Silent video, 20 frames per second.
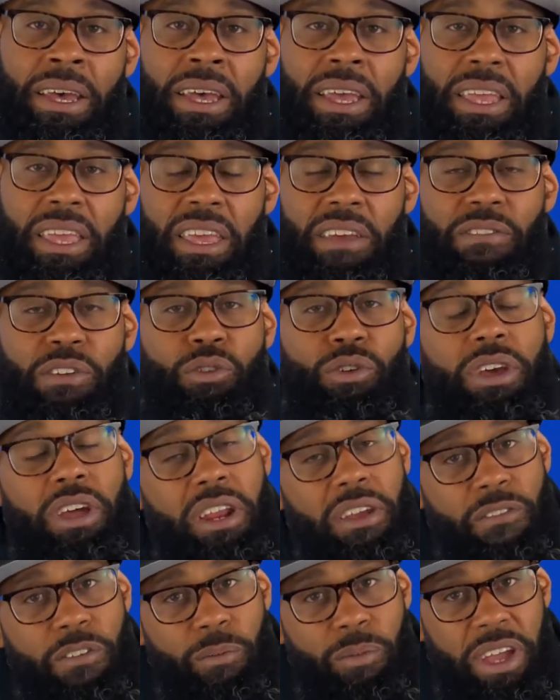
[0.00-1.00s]
give you good
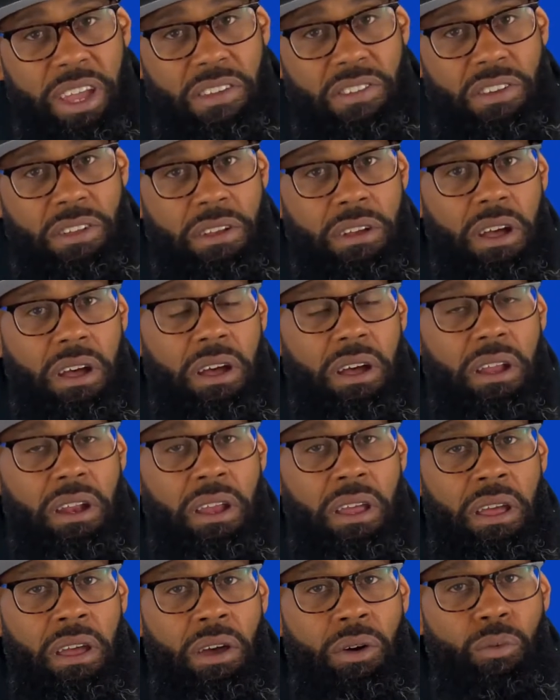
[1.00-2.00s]
information
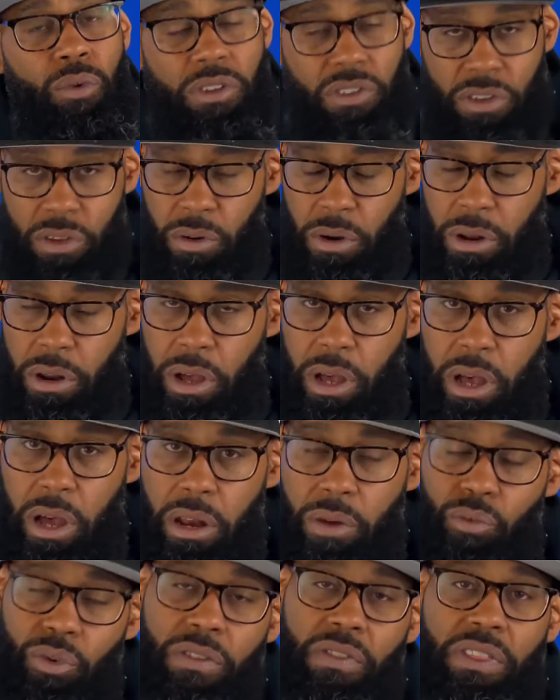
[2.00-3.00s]
on what's going
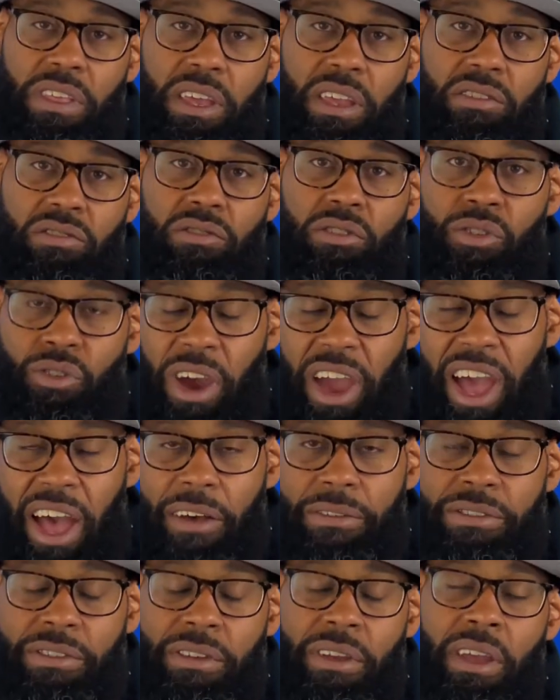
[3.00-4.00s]
on with these
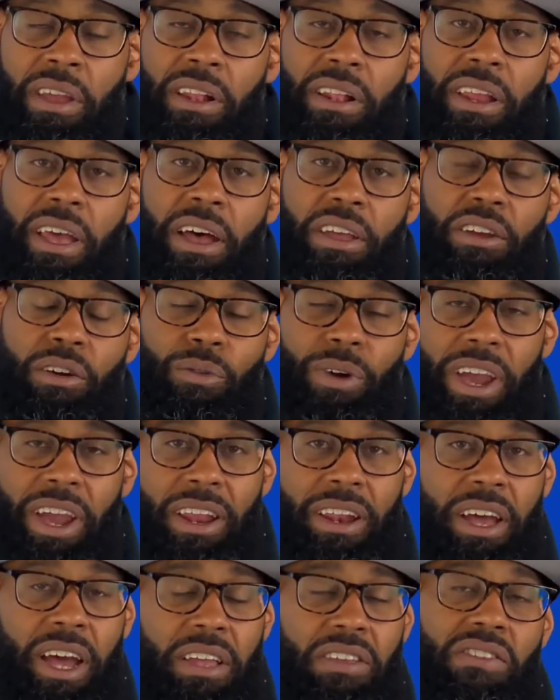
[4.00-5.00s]
graphs. Now, you
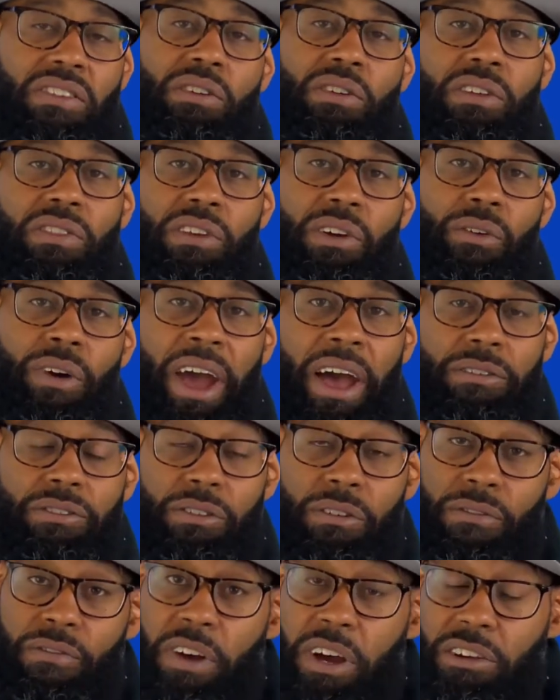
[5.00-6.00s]
recognize too that the graphs
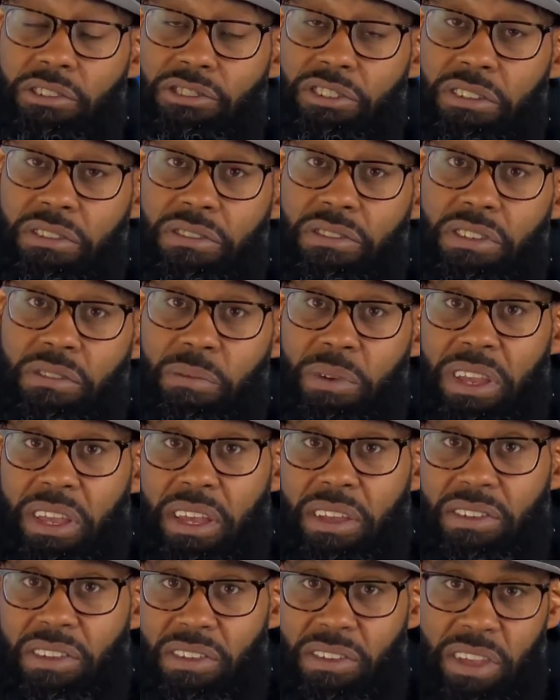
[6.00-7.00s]
are functions
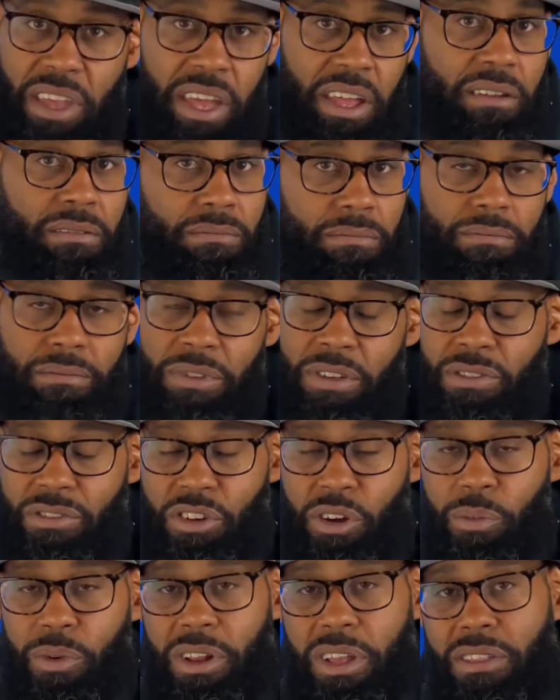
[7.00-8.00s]
because it said
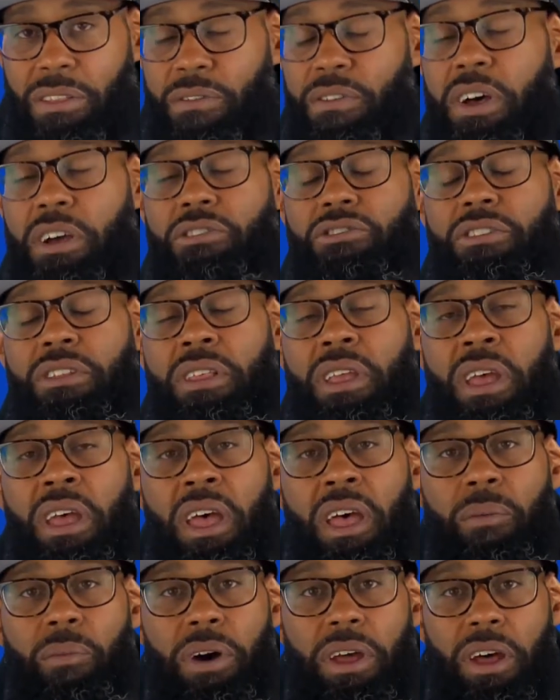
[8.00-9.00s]
interpreting the function.
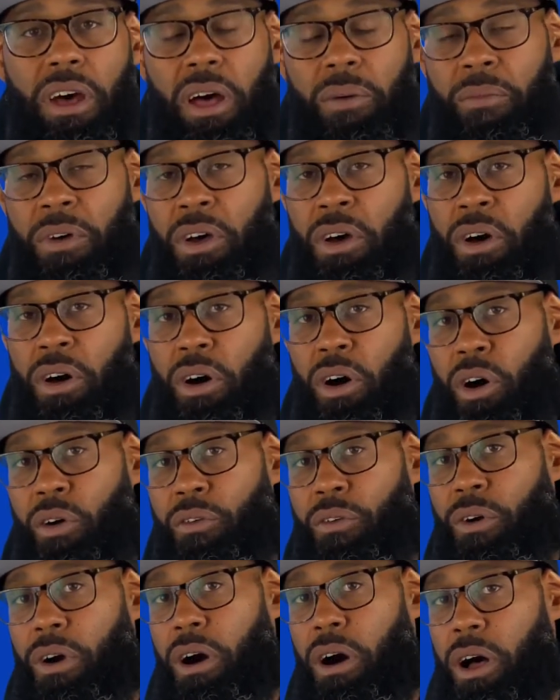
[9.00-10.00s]
But
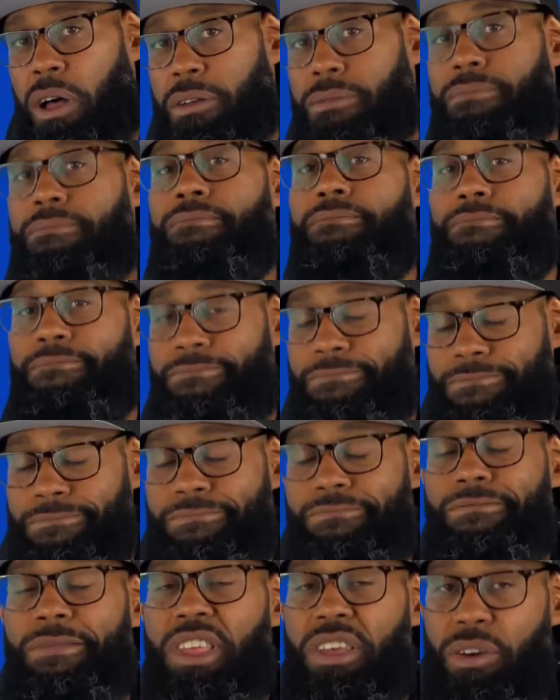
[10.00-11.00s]
overall,
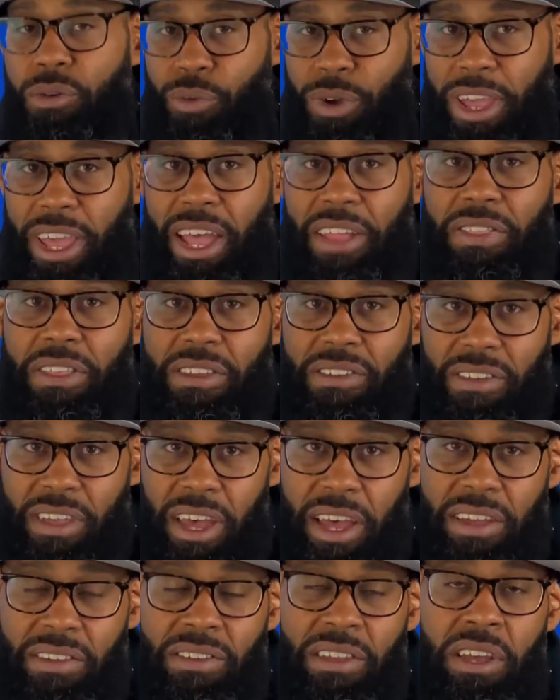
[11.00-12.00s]
we got this,
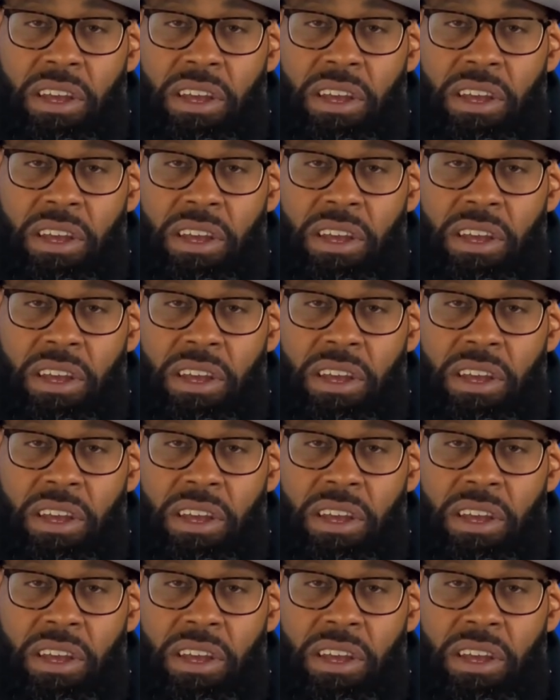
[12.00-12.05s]
guys.